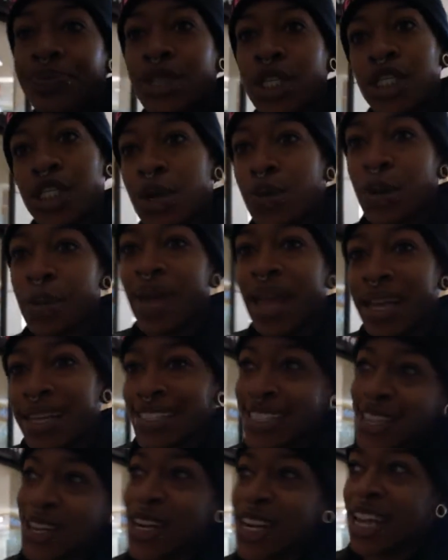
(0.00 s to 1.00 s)
So we're
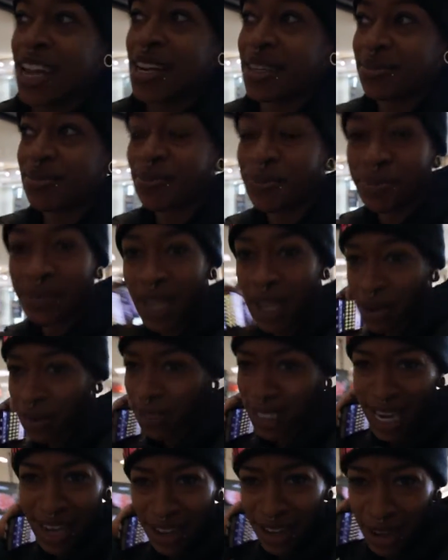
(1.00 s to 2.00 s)
back. Sorry, y'all. Oh,
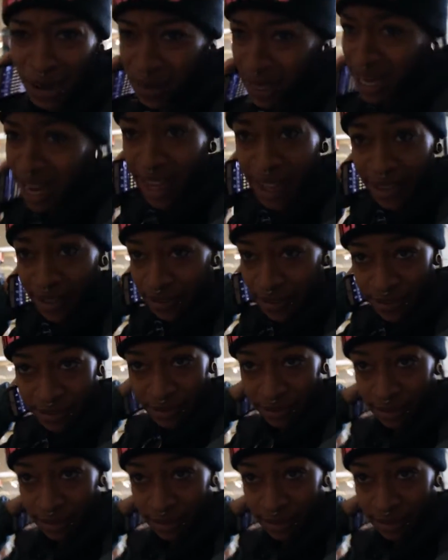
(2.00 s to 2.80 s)
which I don't know. We left.